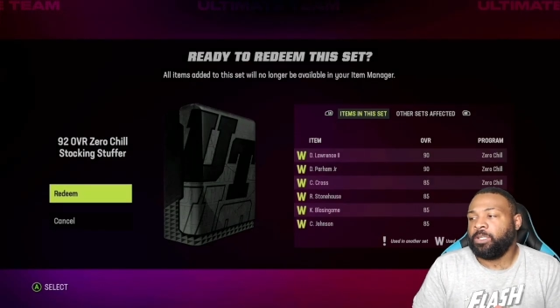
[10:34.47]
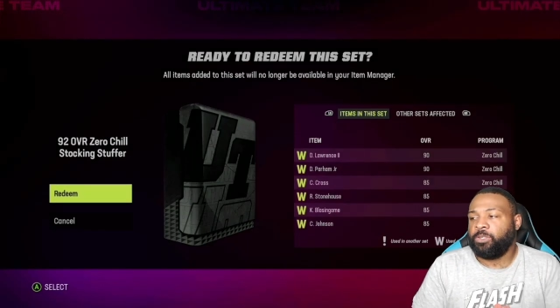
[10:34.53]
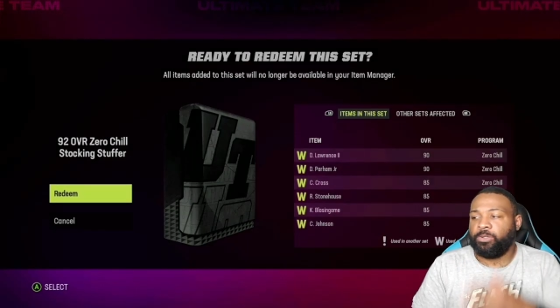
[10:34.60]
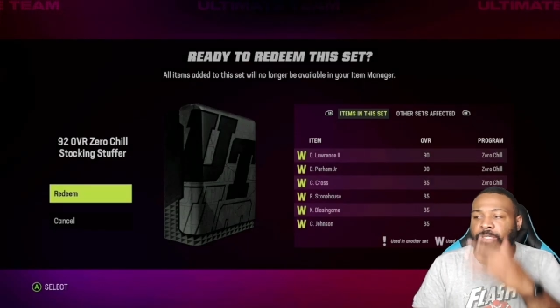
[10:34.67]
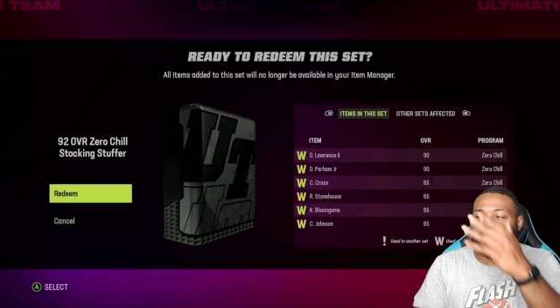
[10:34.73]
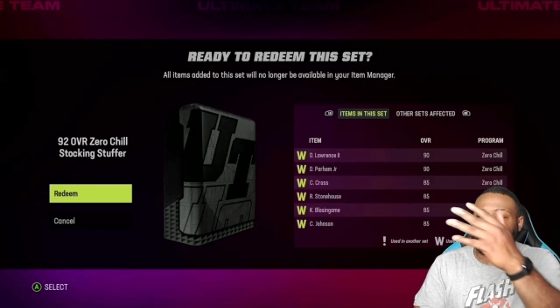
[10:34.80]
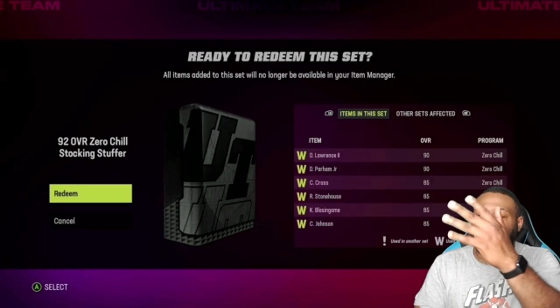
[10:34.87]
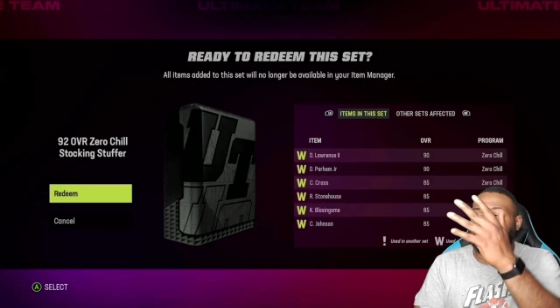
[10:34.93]
You
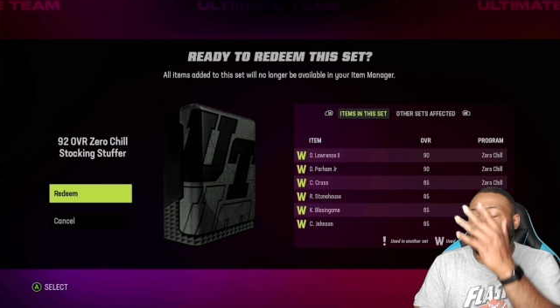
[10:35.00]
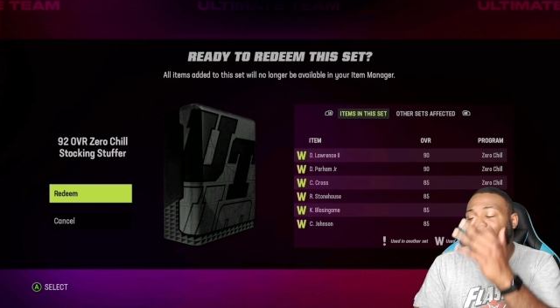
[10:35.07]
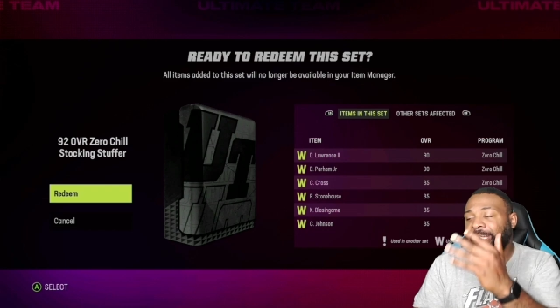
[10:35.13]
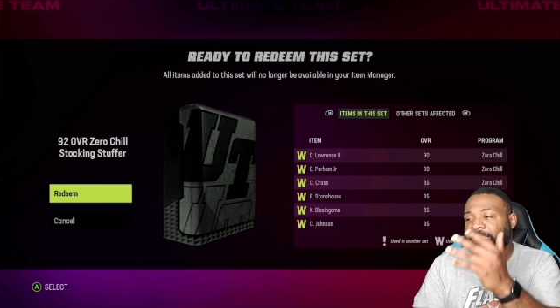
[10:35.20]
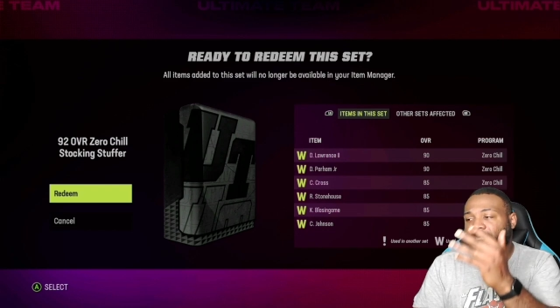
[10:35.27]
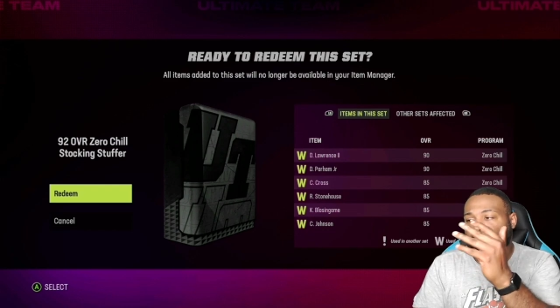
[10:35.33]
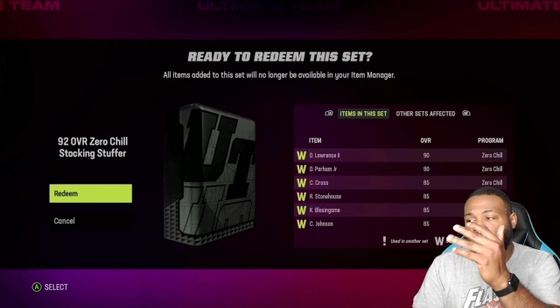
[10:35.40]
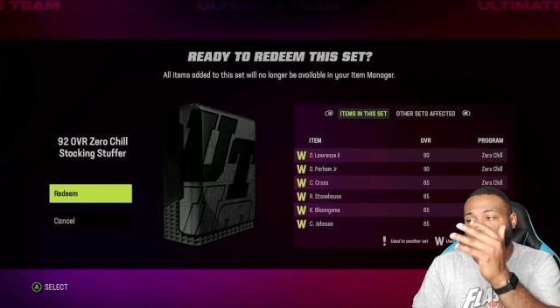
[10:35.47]
can get the
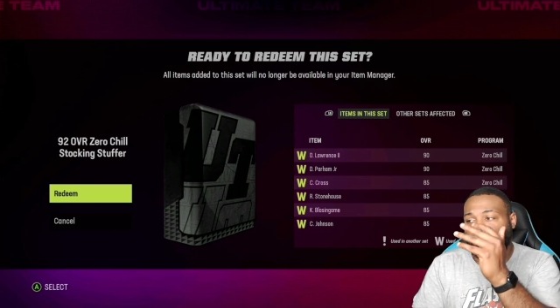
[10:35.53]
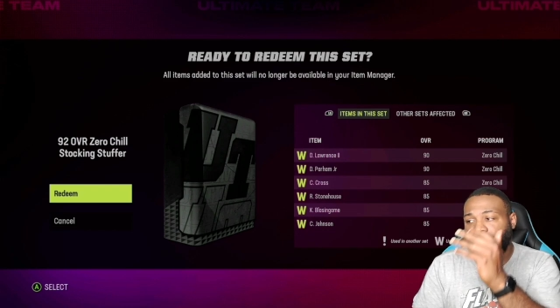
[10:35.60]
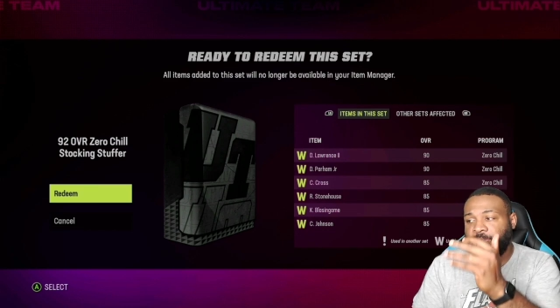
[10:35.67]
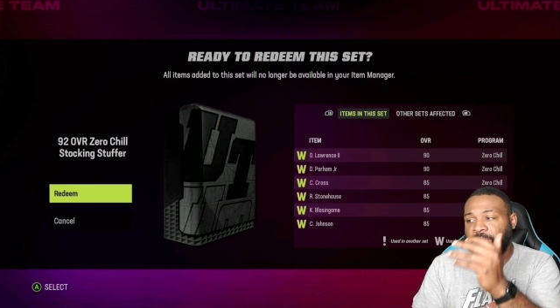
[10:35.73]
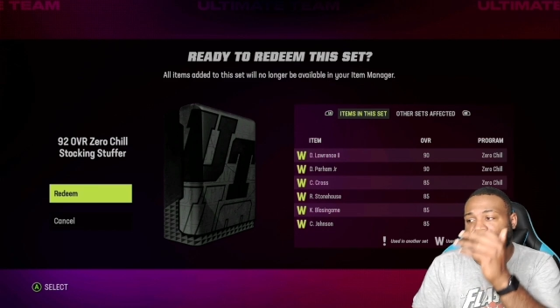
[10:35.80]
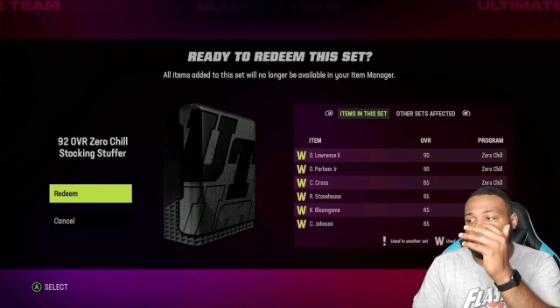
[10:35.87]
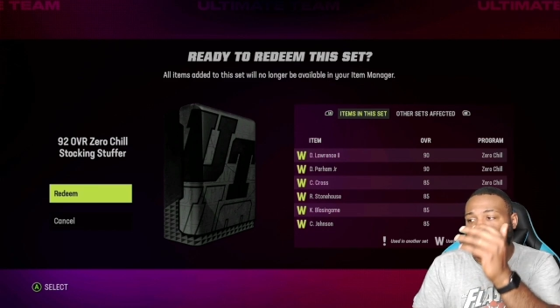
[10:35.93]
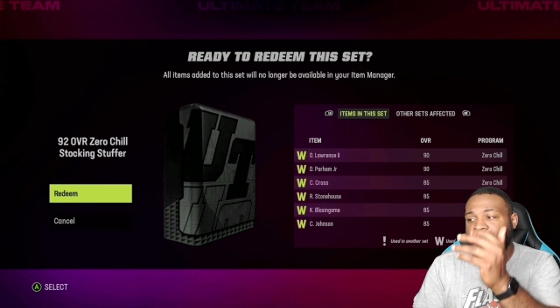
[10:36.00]
90s for around
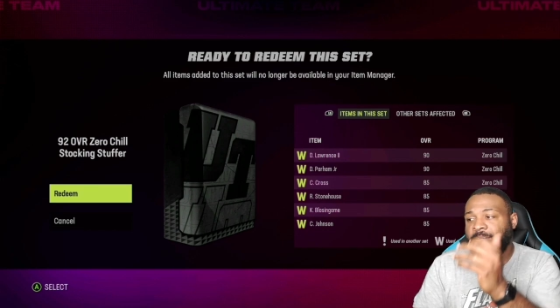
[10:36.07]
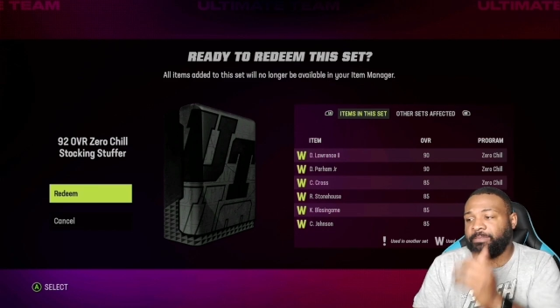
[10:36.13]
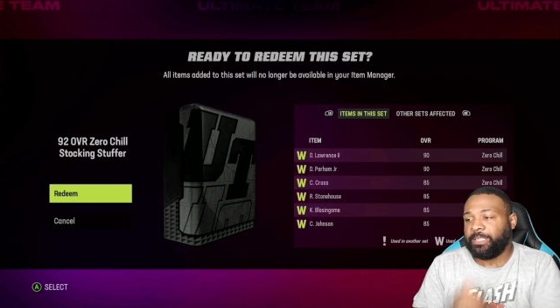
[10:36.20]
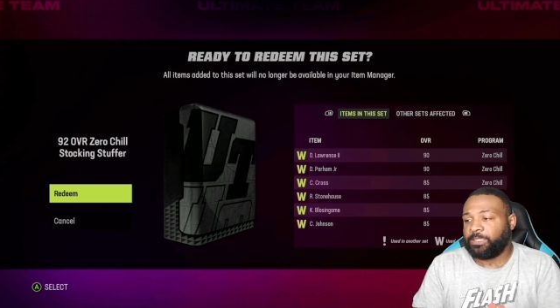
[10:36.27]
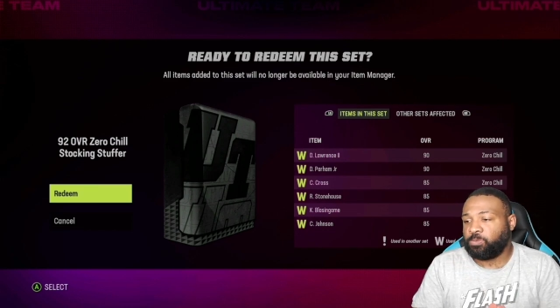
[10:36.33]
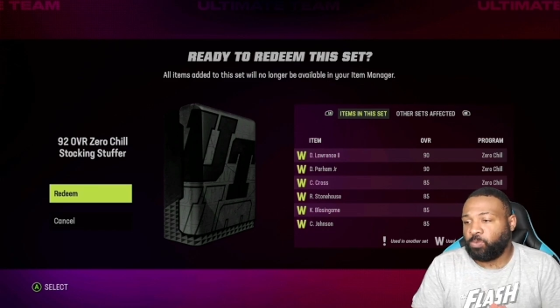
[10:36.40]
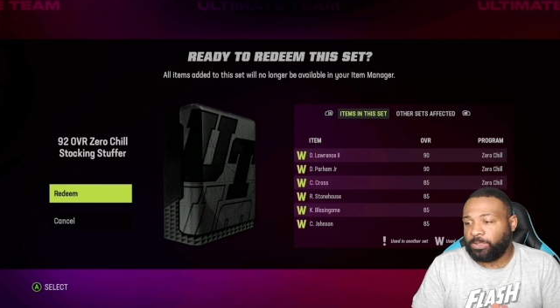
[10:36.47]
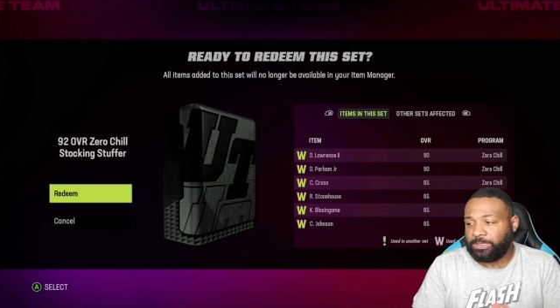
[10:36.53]
55.
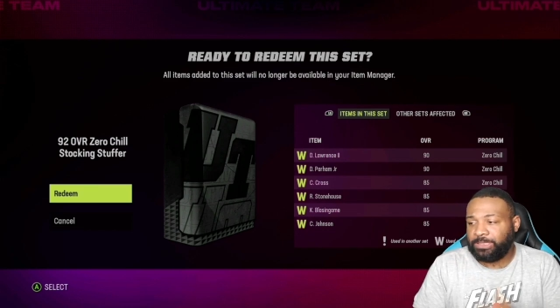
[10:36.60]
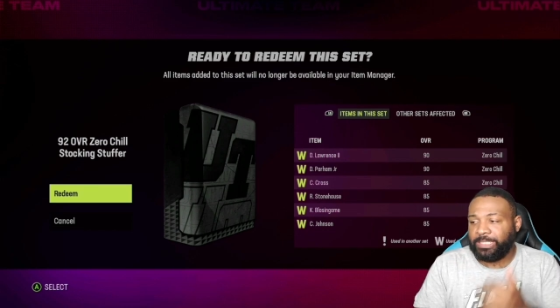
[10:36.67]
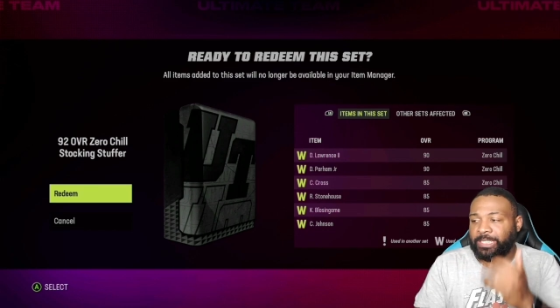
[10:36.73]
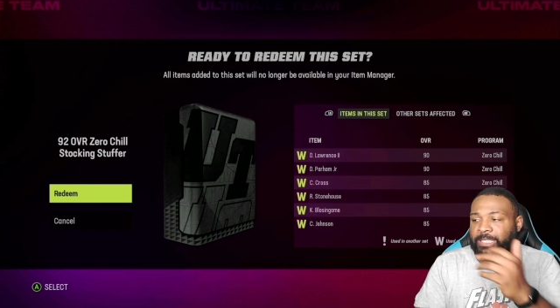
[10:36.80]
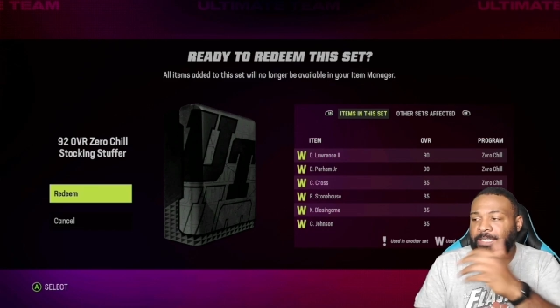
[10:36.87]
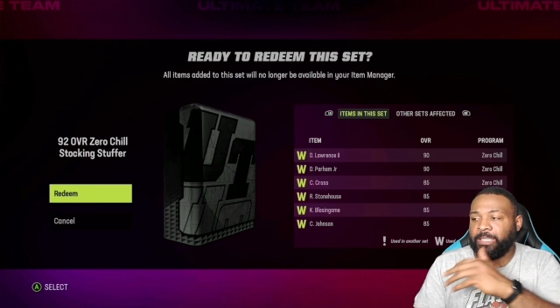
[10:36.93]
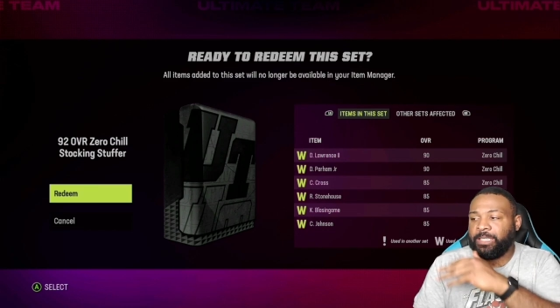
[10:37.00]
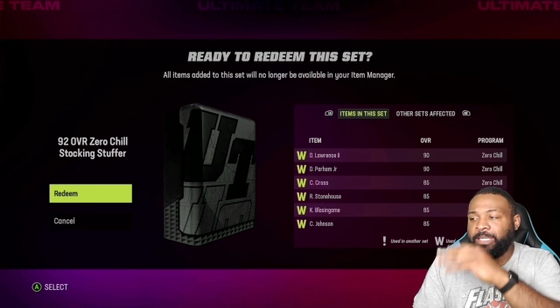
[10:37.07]
That's
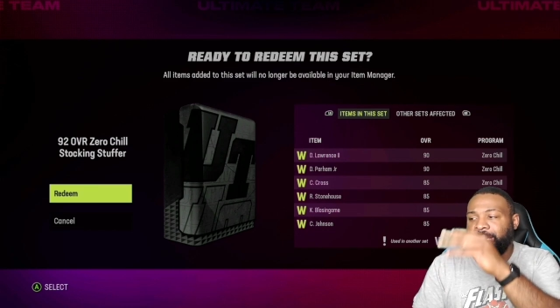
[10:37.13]
110.